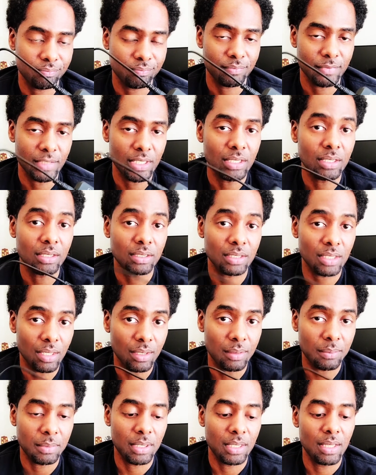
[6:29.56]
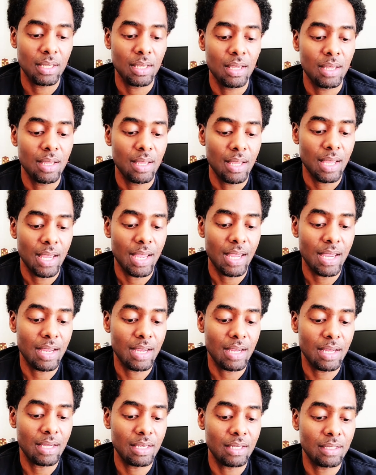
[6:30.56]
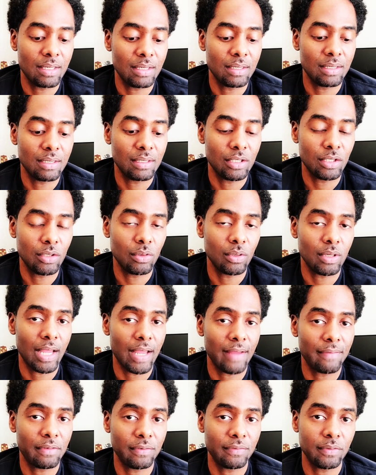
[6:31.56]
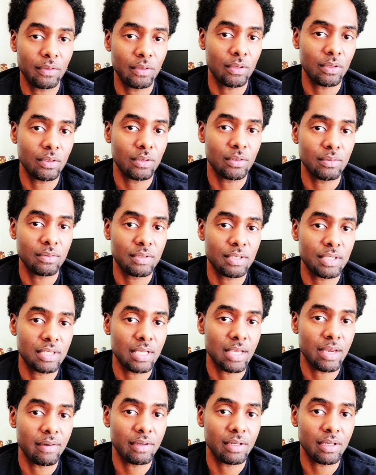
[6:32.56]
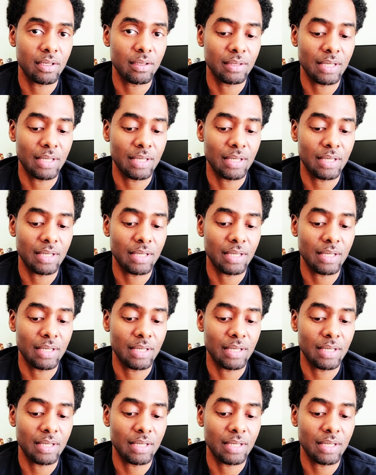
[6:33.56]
hooked up, and you'll have the full stereo.